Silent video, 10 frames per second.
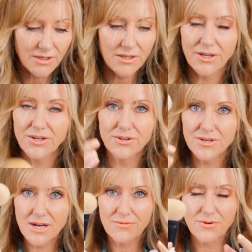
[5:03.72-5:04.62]
like, you'd
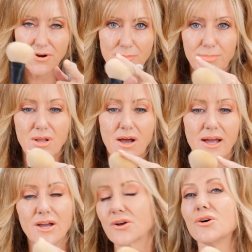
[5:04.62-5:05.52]
never
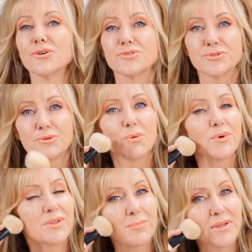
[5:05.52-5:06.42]
apply a contour
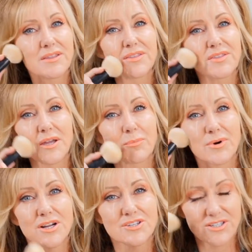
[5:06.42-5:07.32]
with a big thick
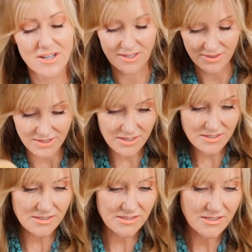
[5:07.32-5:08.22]
brush like
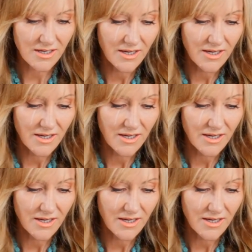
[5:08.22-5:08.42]
this.